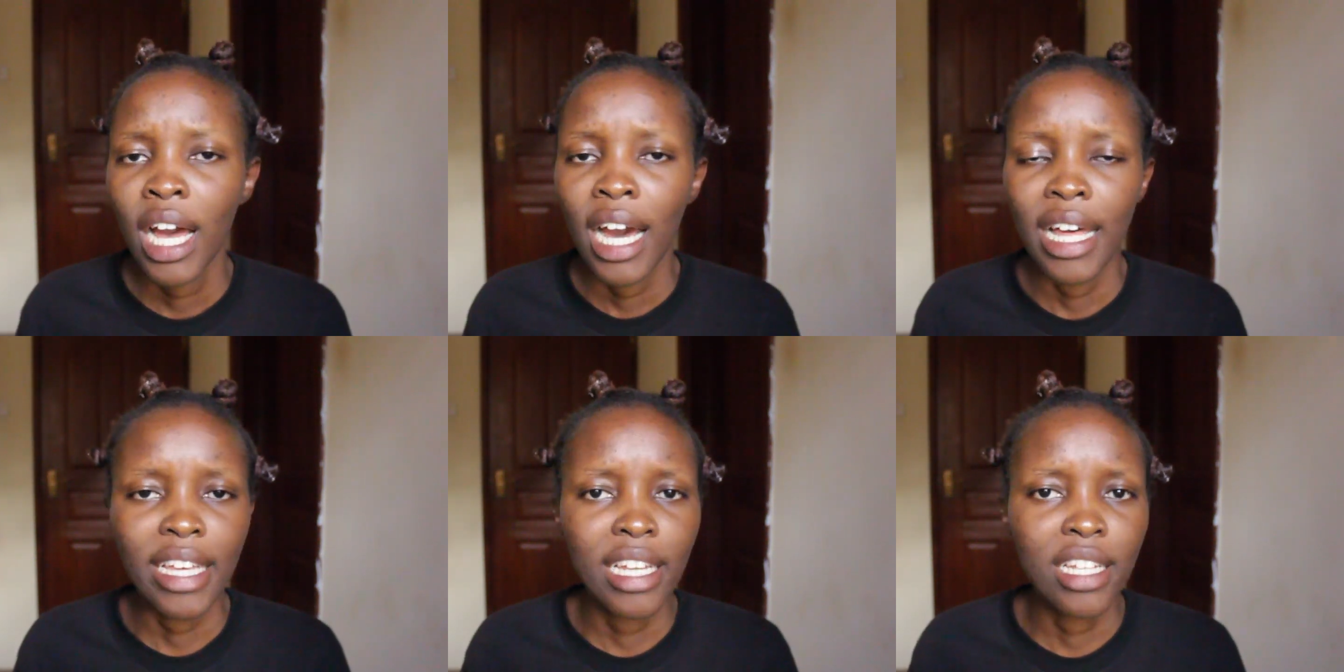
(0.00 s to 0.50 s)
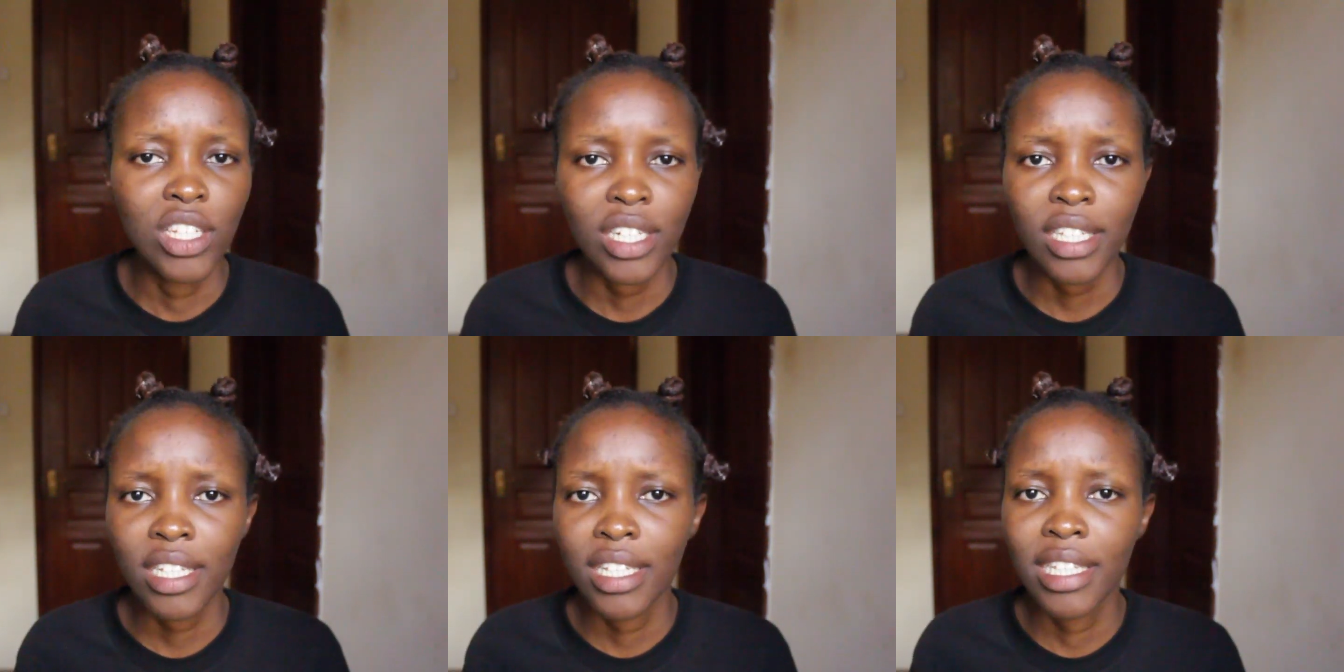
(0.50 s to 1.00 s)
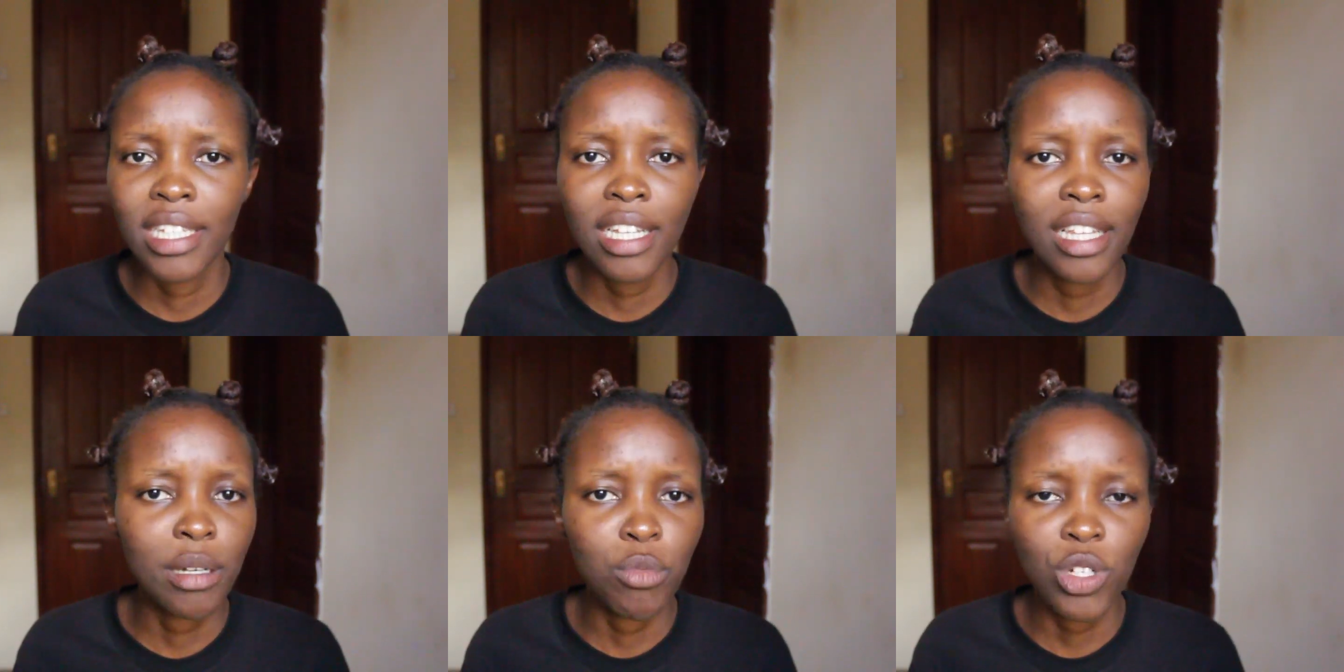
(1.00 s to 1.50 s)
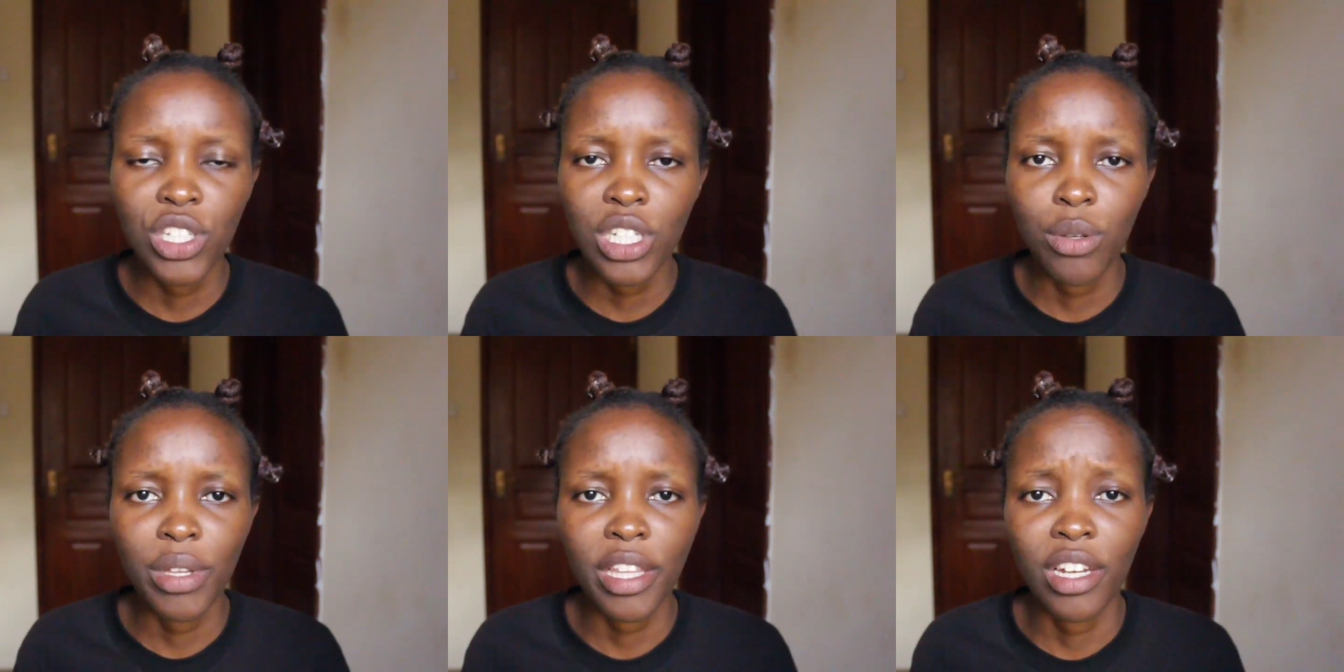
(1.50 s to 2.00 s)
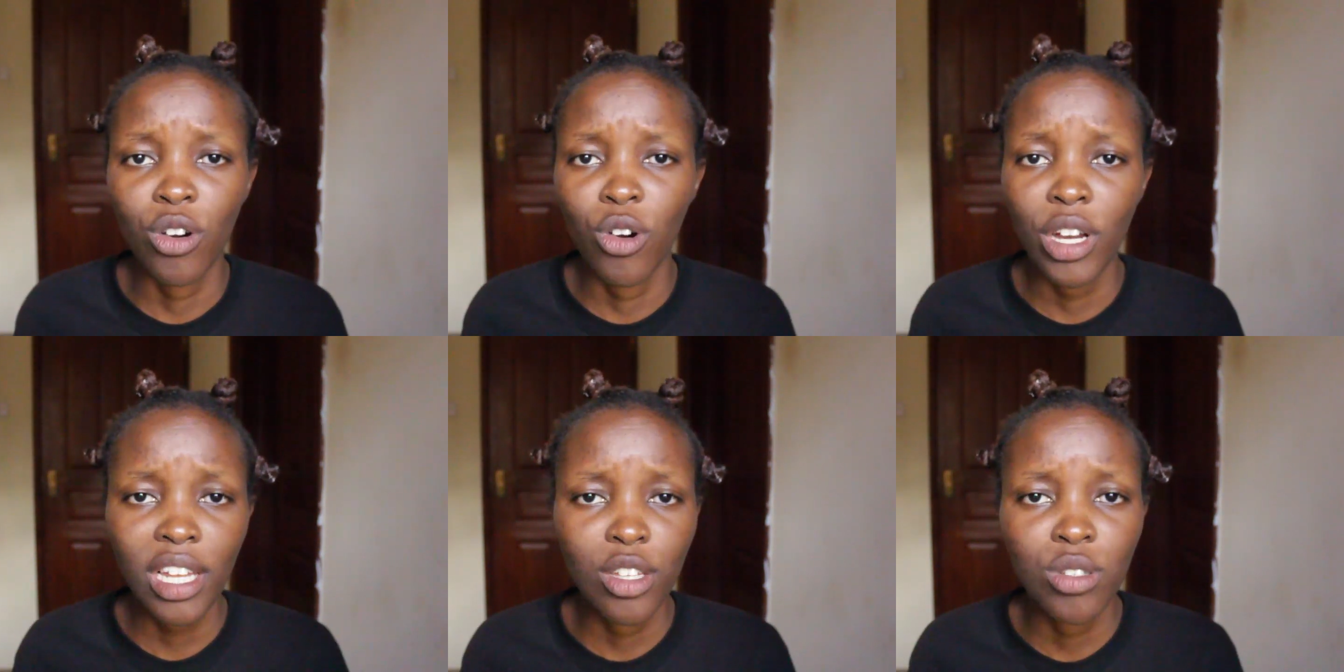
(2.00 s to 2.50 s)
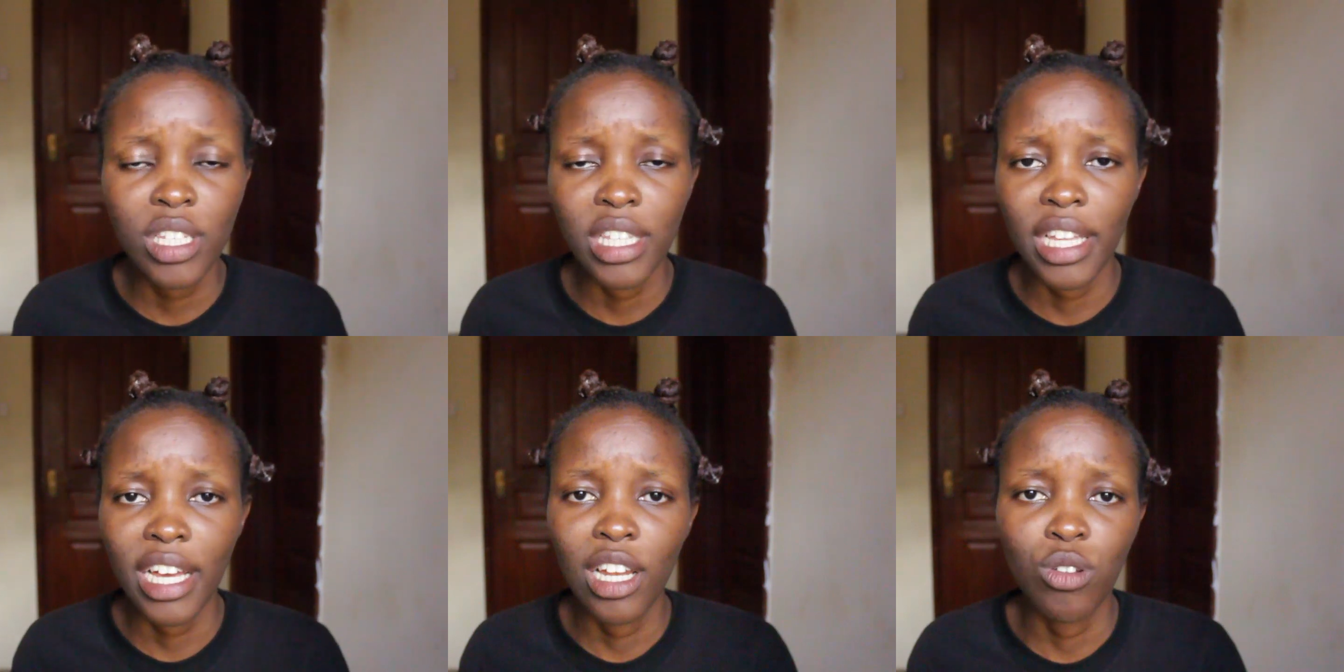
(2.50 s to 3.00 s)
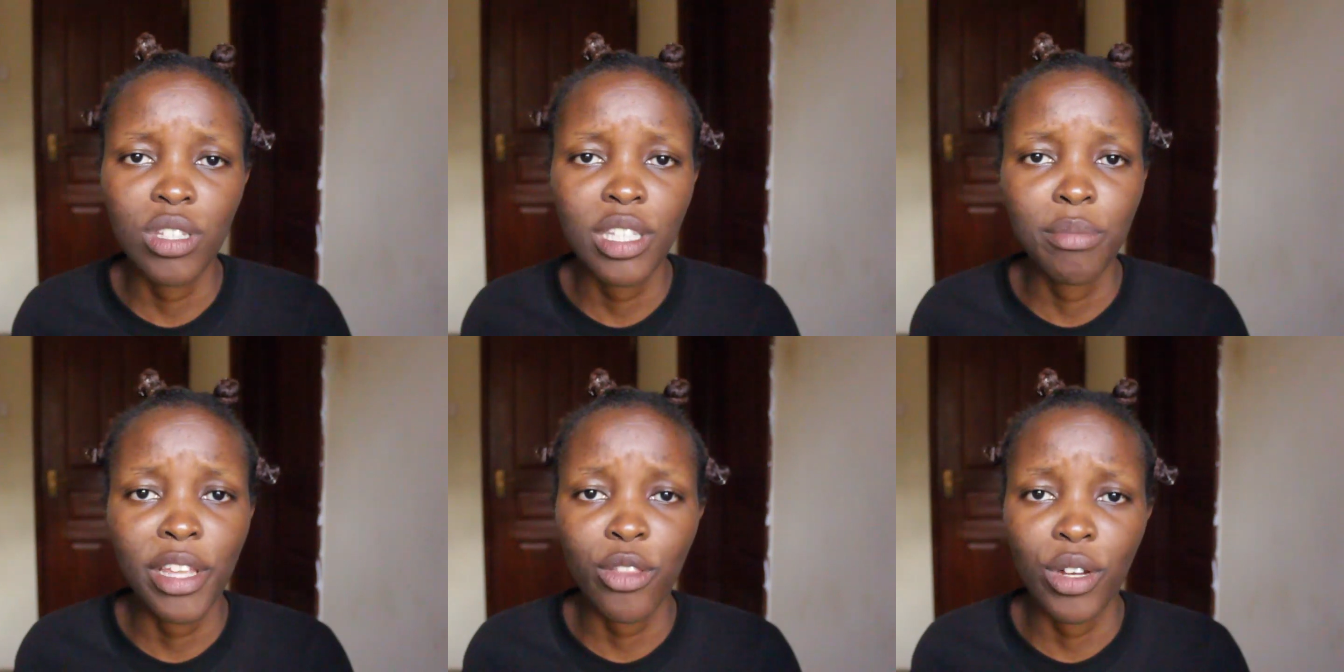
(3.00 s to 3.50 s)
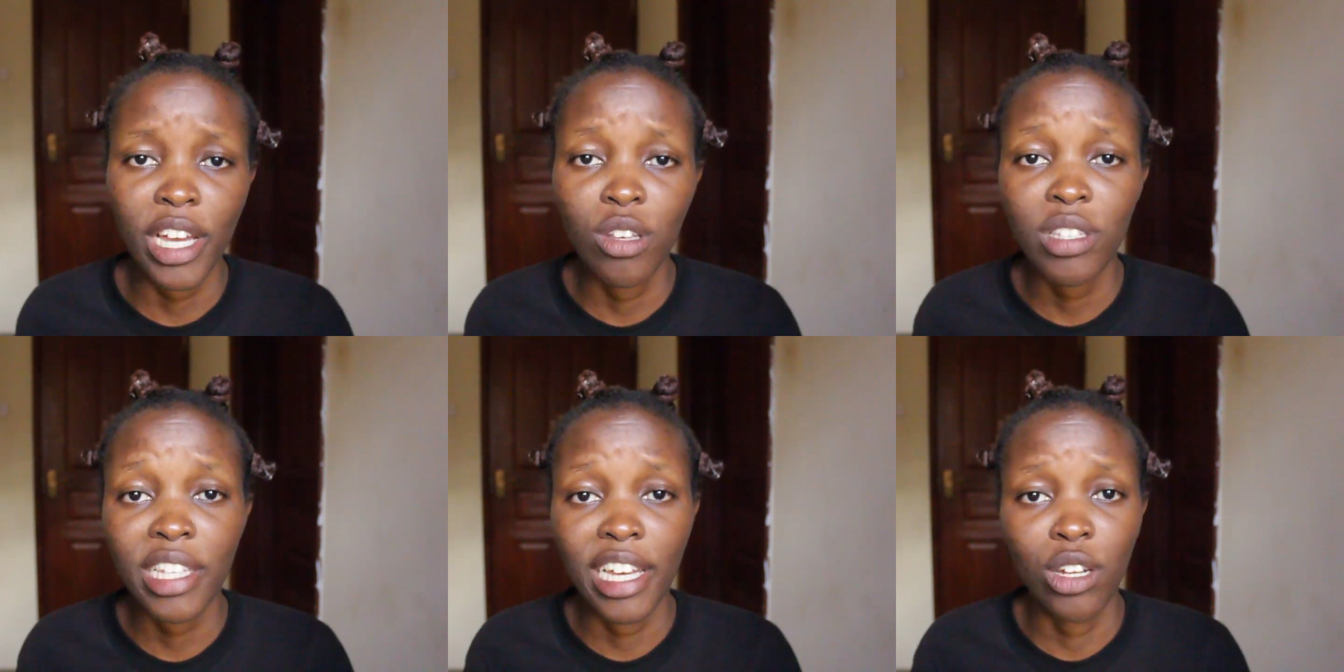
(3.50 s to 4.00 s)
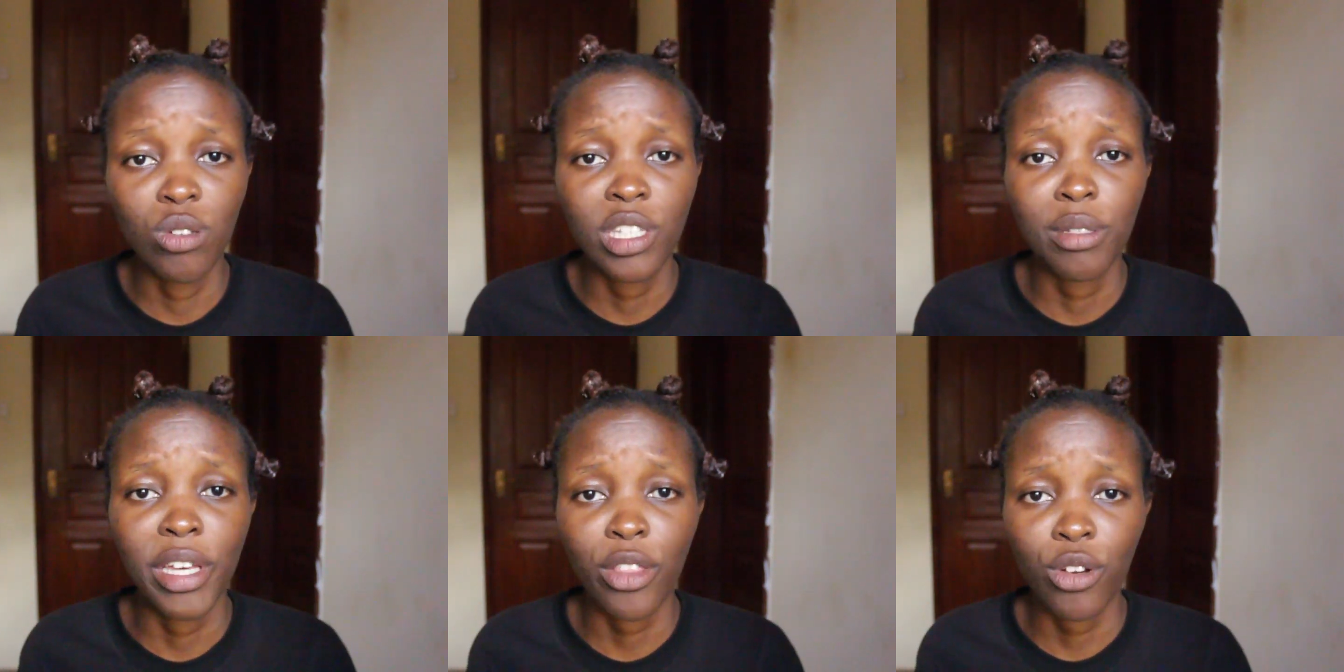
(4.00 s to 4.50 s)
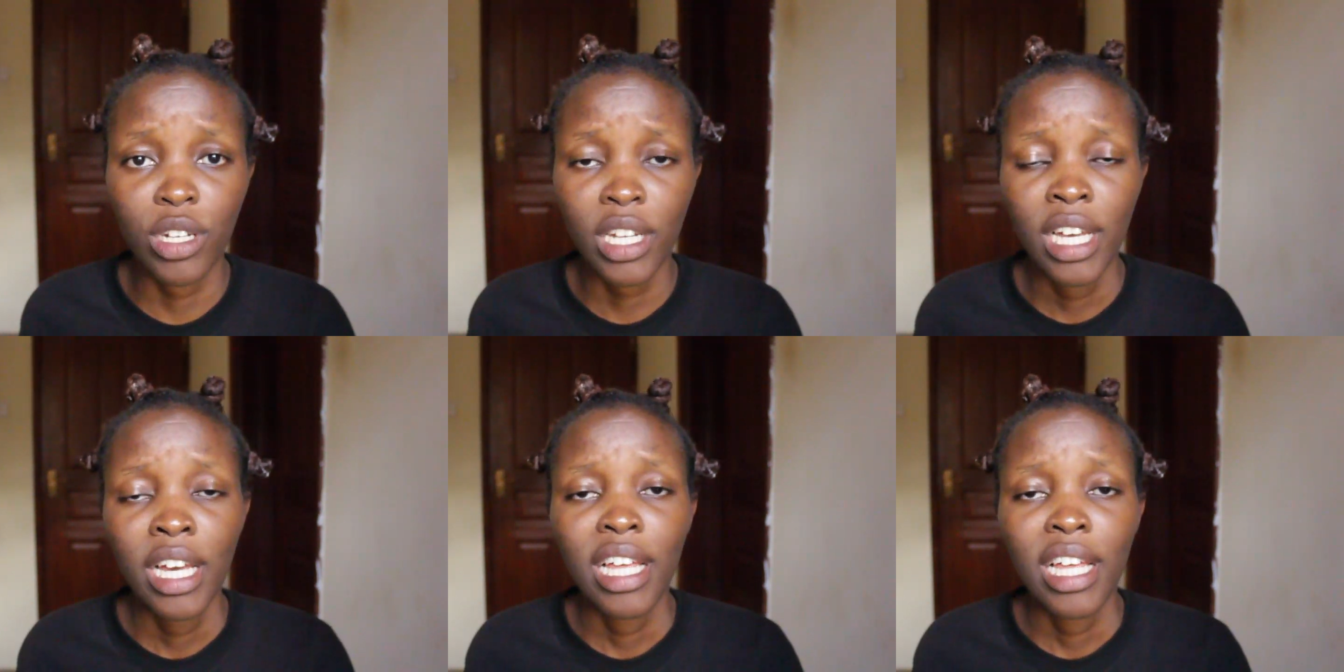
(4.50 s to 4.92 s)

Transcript: and then just seal the moisture with an oil using the LOC method. I use the LOC method.